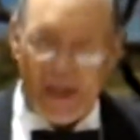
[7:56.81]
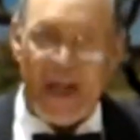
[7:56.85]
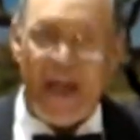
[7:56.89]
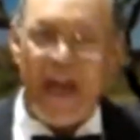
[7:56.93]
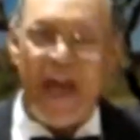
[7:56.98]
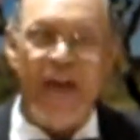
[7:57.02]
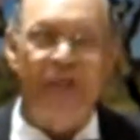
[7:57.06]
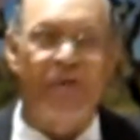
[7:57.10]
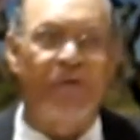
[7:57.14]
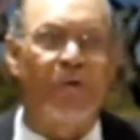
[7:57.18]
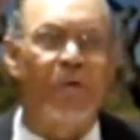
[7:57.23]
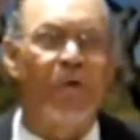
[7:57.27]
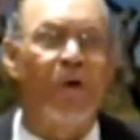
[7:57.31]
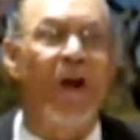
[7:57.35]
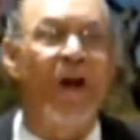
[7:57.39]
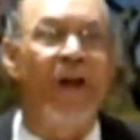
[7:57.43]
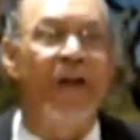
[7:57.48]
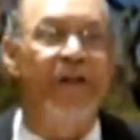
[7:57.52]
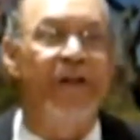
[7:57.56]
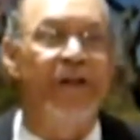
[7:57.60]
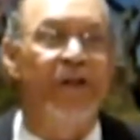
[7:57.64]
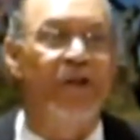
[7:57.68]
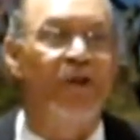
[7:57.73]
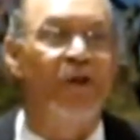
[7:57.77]
and
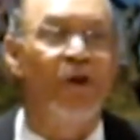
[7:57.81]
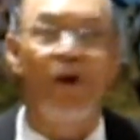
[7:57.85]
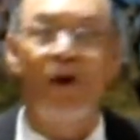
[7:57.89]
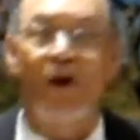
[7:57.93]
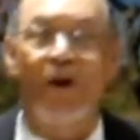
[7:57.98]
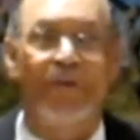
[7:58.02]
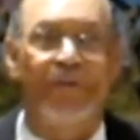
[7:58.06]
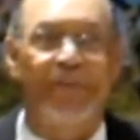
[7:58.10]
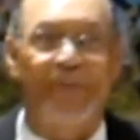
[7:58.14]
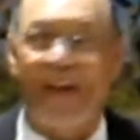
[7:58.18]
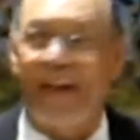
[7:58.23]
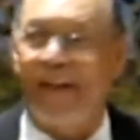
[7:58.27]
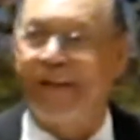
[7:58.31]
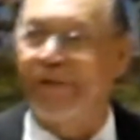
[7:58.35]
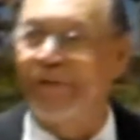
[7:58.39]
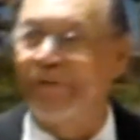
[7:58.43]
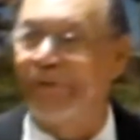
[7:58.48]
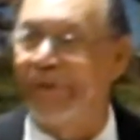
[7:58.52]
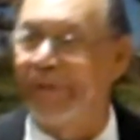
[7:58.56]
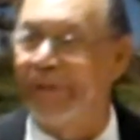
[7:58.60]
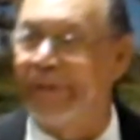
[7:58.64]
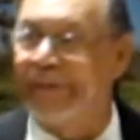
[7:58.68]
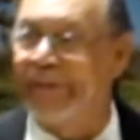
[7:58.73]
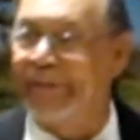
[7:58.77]
run your
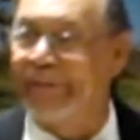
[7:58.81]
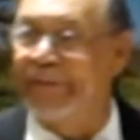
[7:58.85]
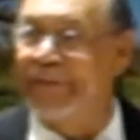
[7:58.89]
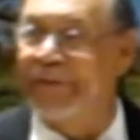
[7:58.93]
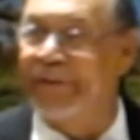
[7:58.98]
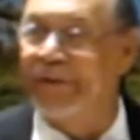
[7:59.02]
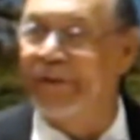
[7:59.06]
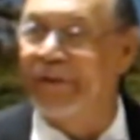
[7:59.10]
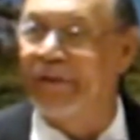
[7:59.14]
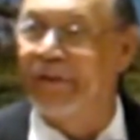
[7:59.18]
factories.